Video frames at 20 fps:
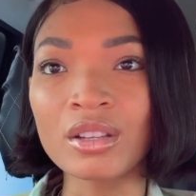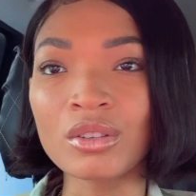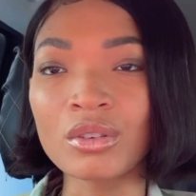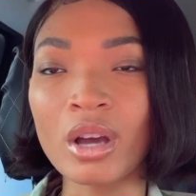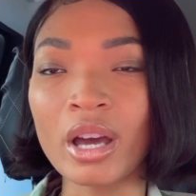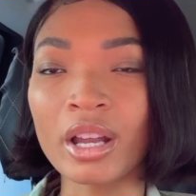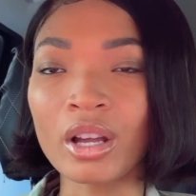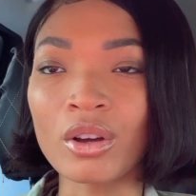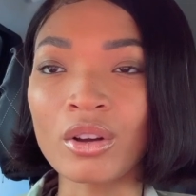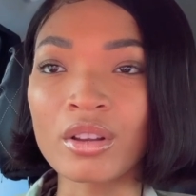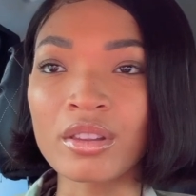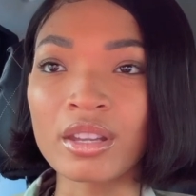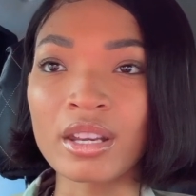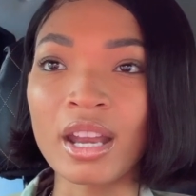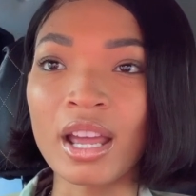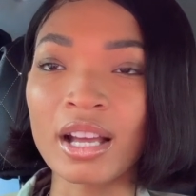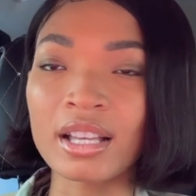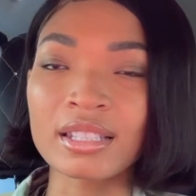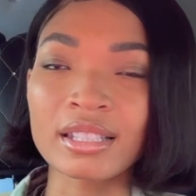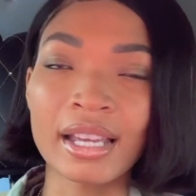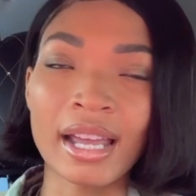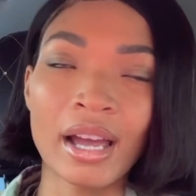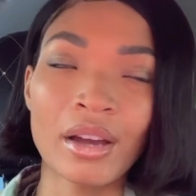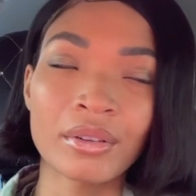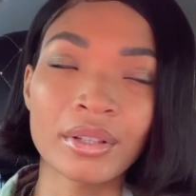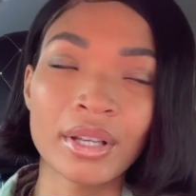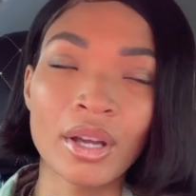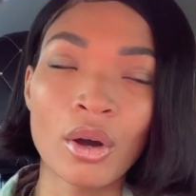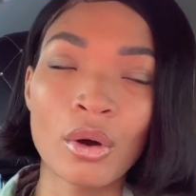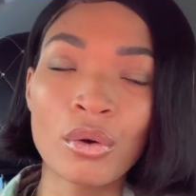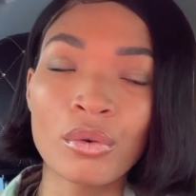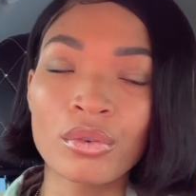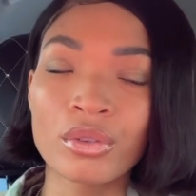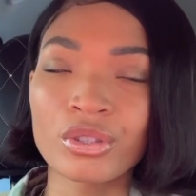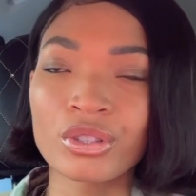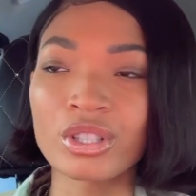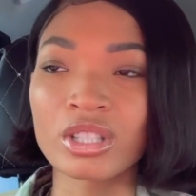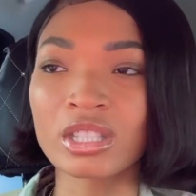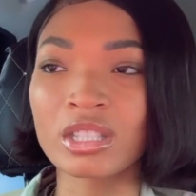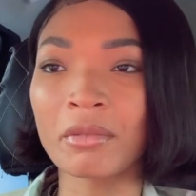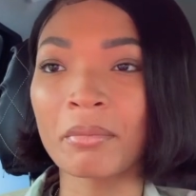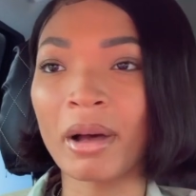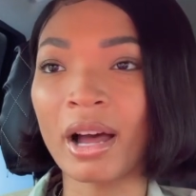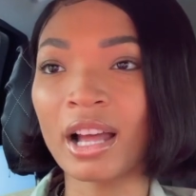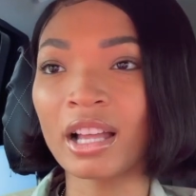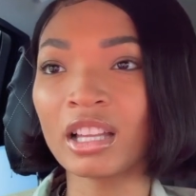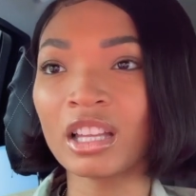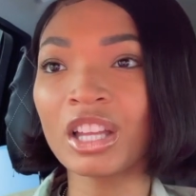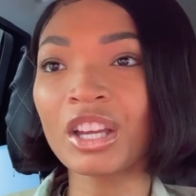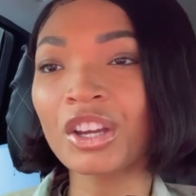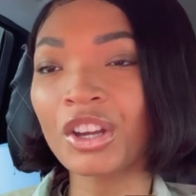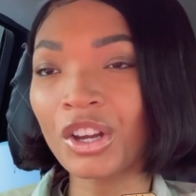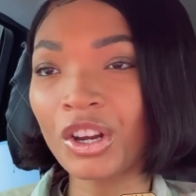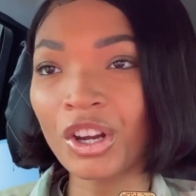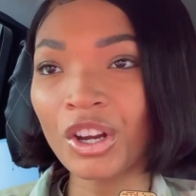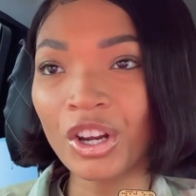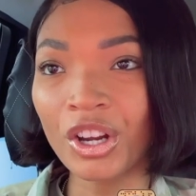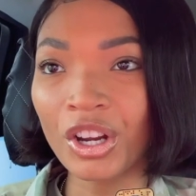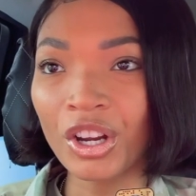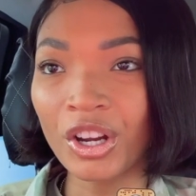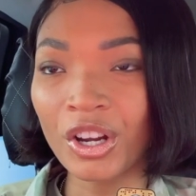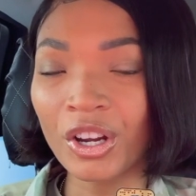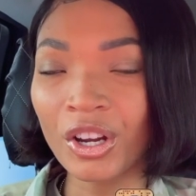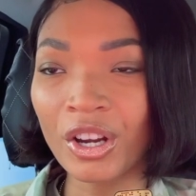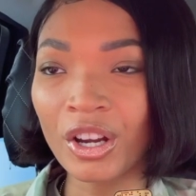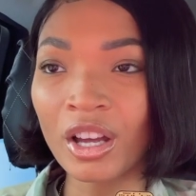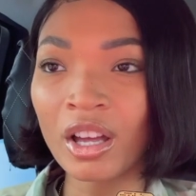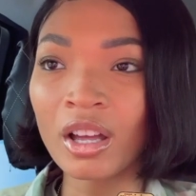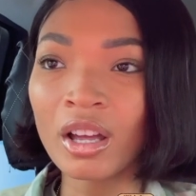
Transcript: you gotta go to the next county over just to buy liquor,